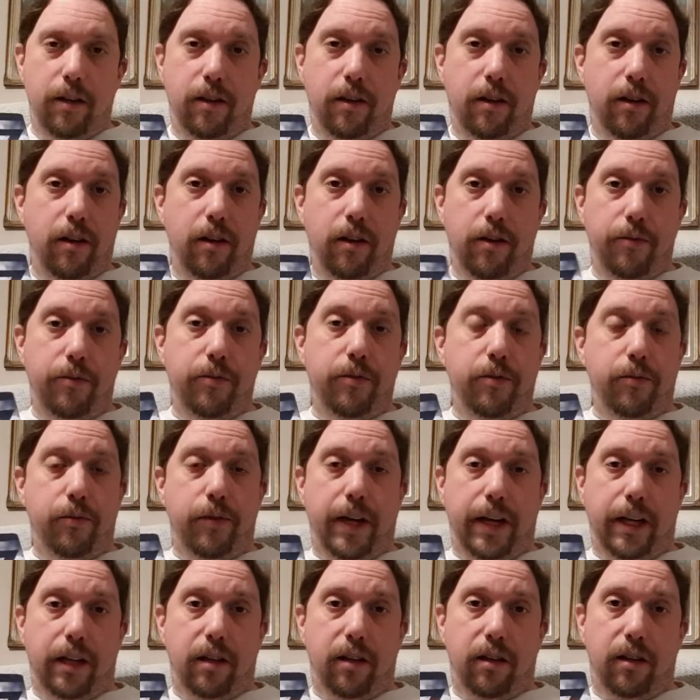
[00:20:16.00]
I love the
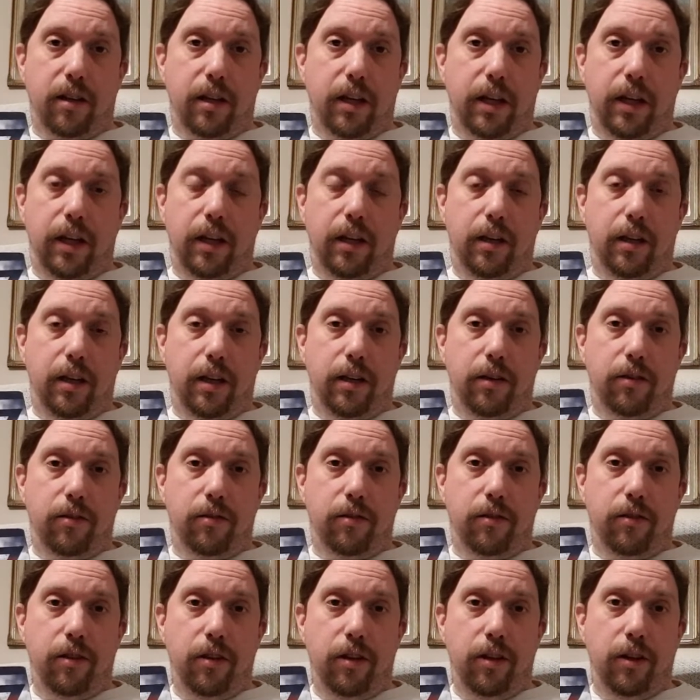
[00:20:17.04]
fact that they
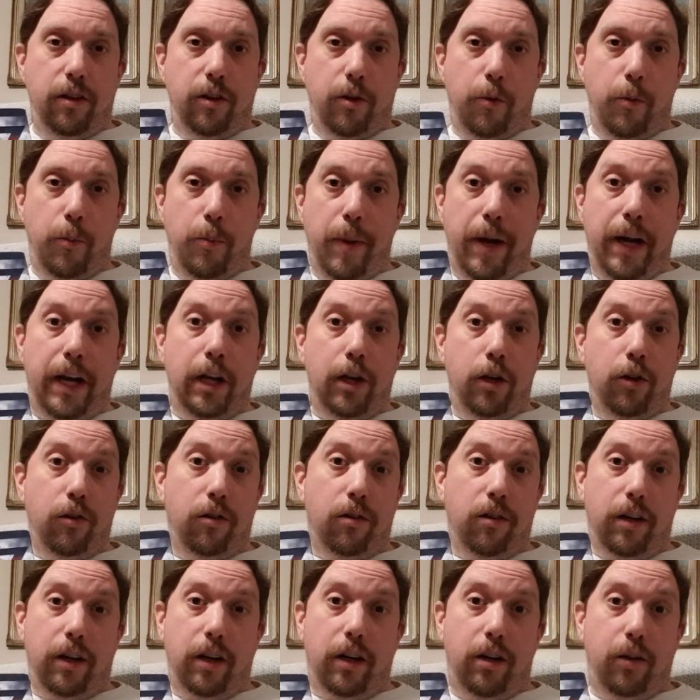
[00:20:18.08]
you know, made it look
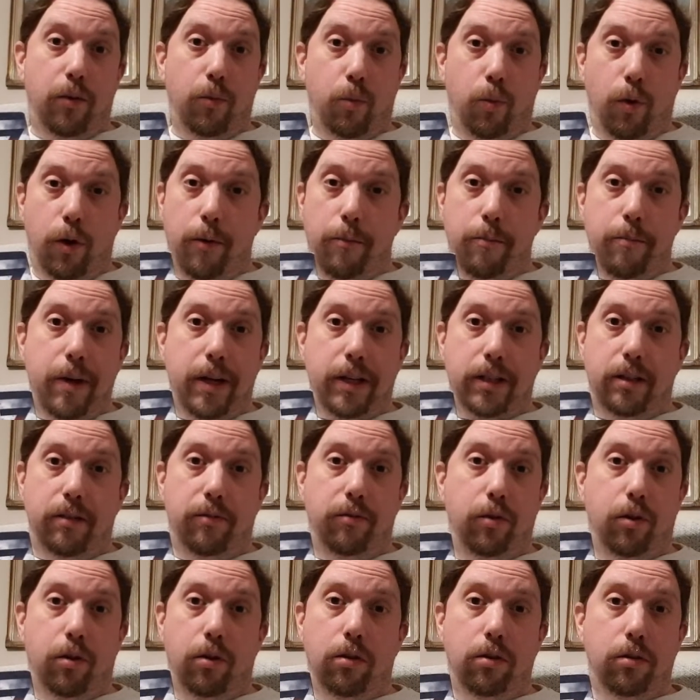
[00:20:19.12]
like one massive
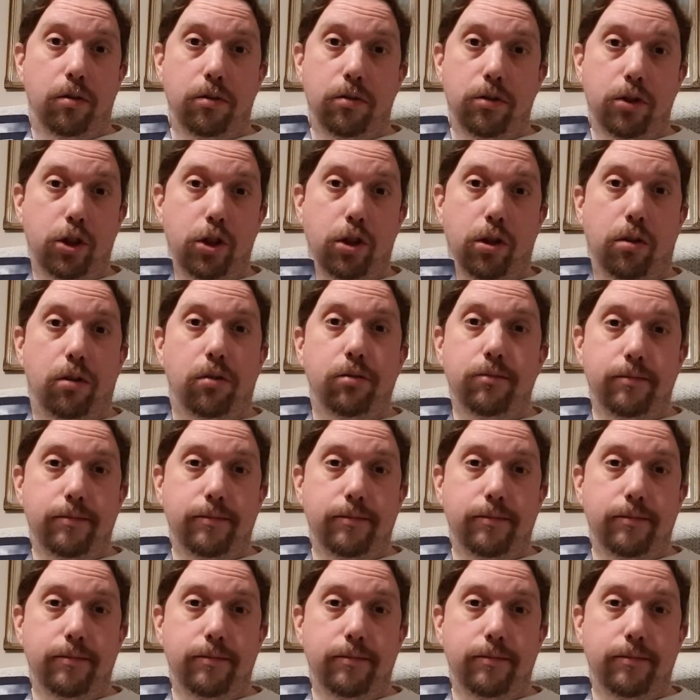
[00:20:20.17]
long shot.